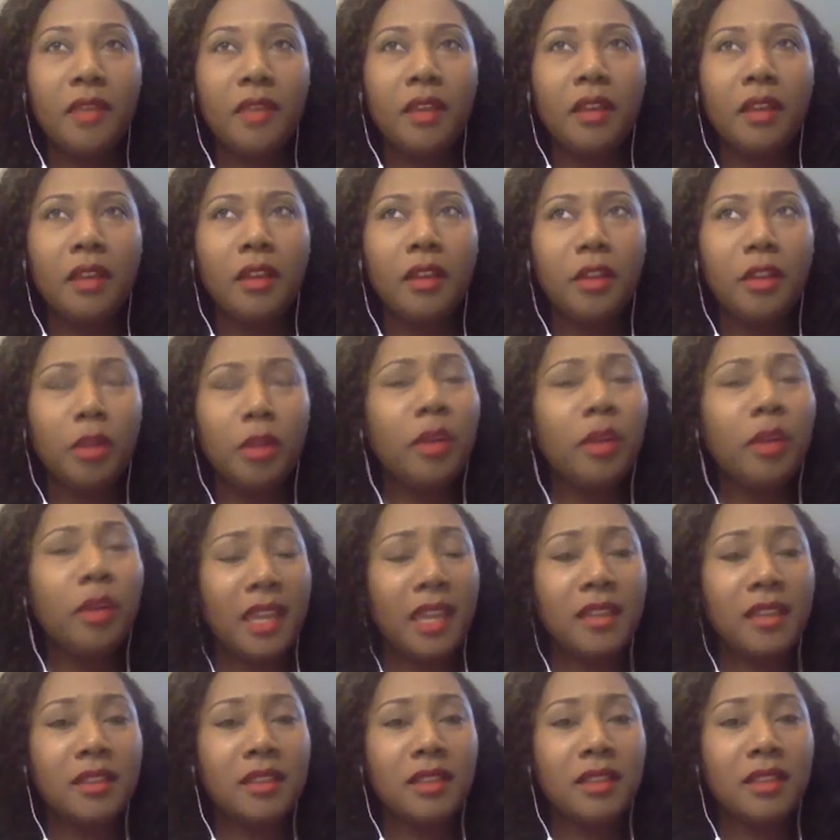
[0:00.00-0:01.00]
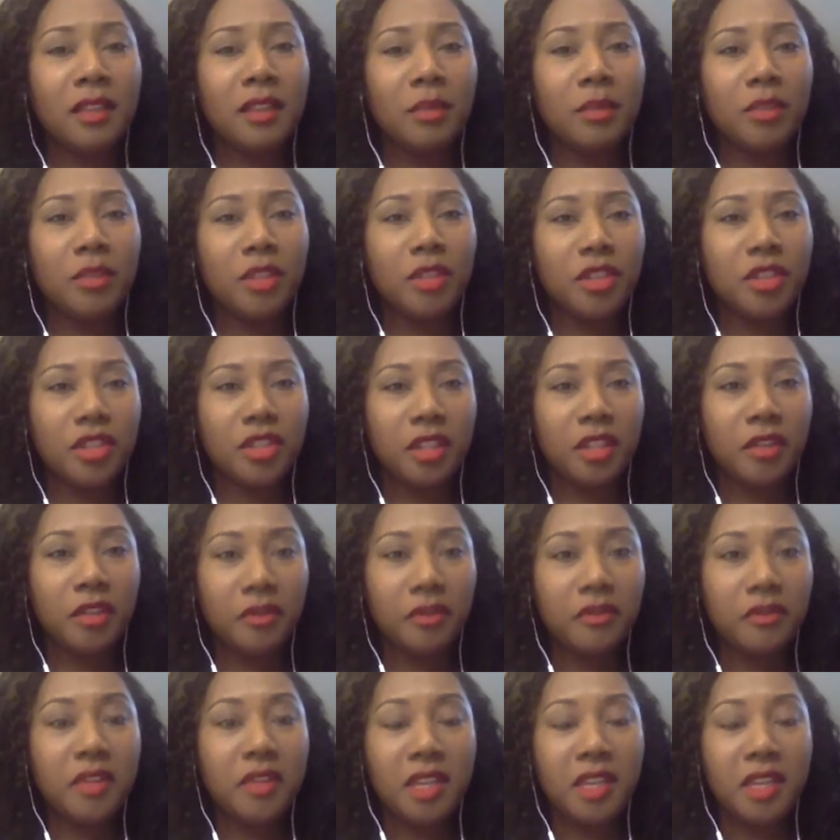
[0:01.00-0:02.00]
you can attempt to shift
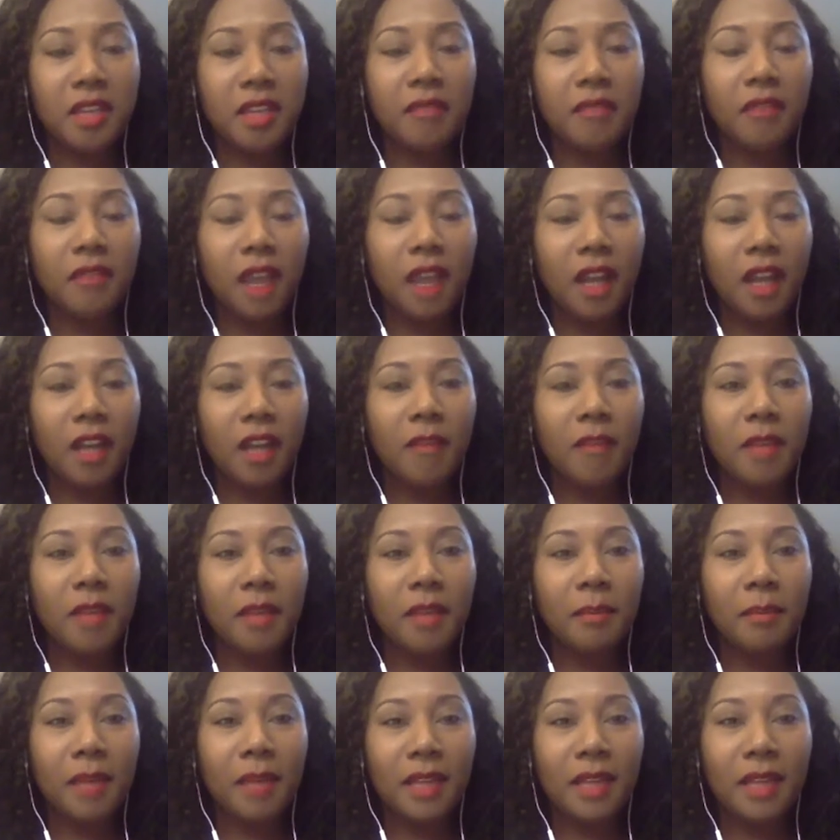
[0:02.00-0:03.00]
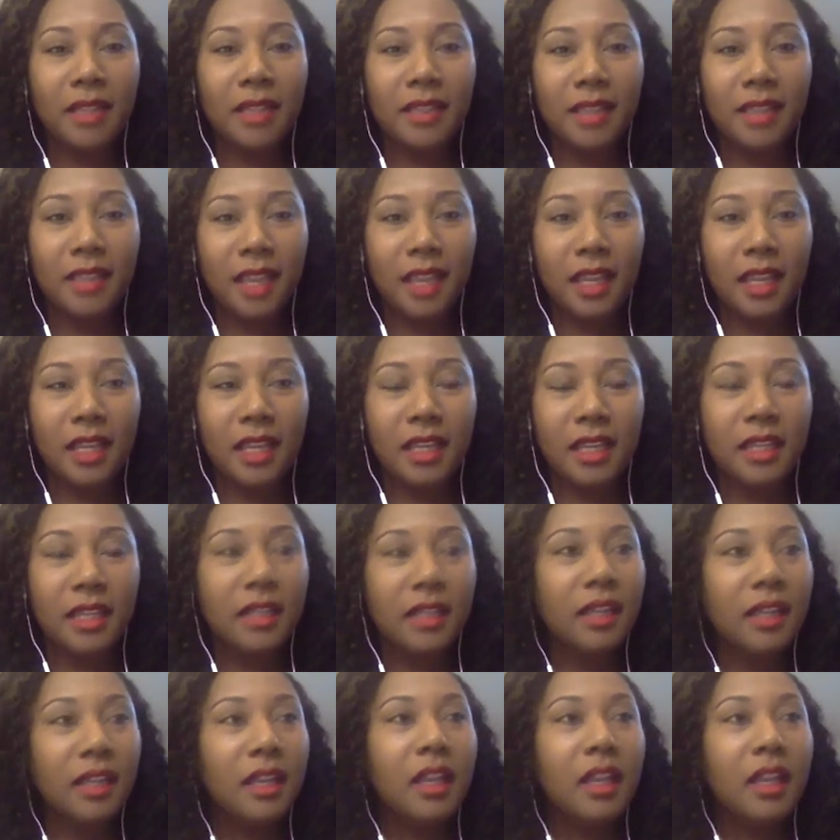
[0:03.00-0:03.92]
the environment by saying,